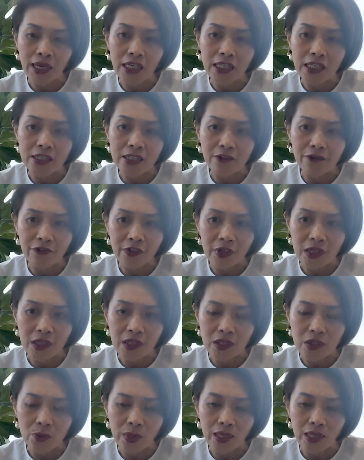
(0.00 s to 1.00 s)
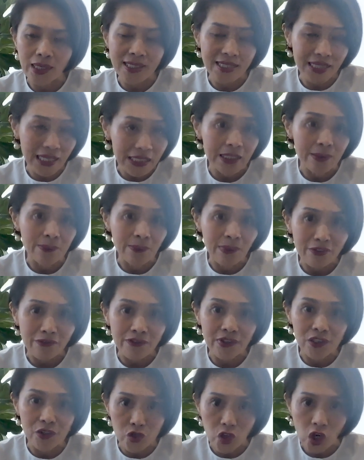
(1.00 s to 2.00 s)
a difference when I started my
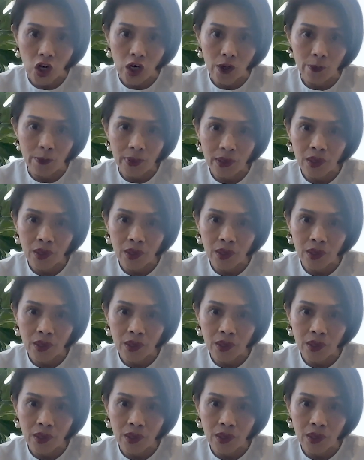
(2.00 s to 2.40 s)
first job.